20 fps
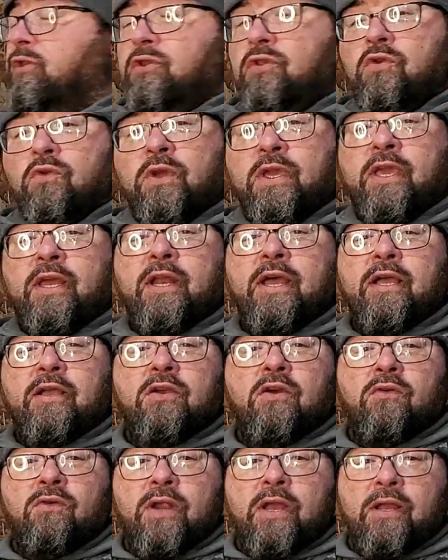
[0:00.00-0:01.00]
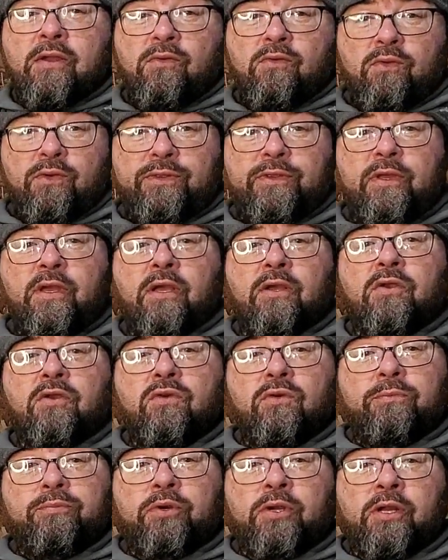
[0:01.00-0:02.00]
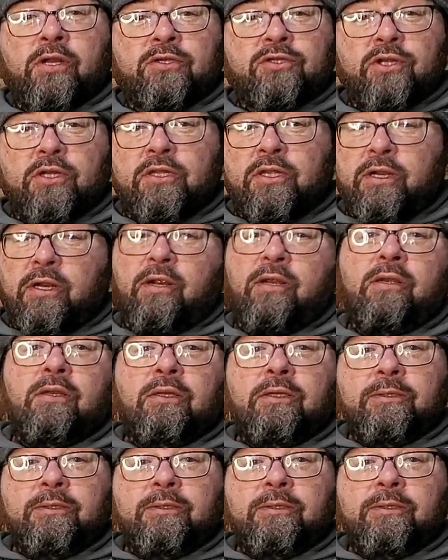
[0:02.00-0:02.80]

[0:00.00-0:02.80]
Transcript: you cannot go wrong with a good production clear.